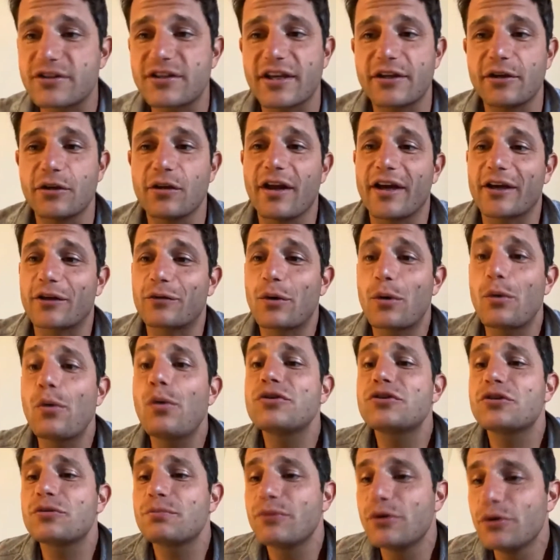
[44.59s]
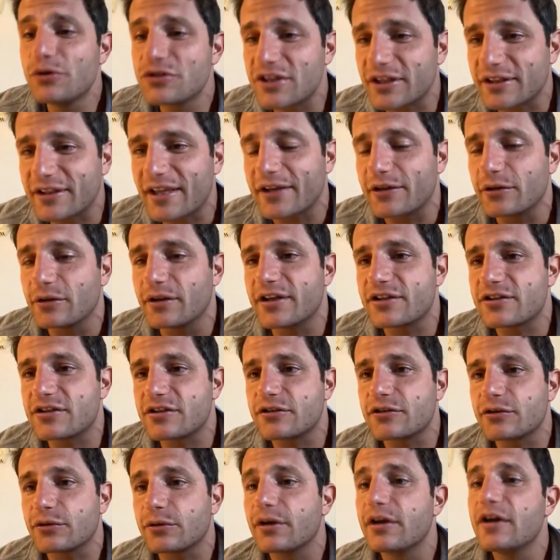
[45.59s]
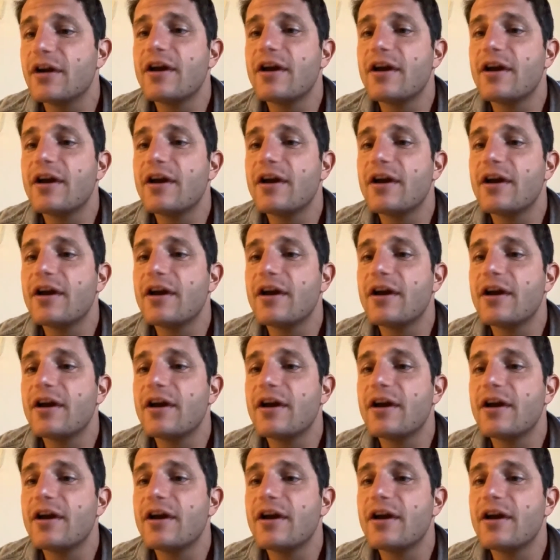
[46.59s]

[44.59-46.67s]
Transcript: that you like? What was the music that you listened to?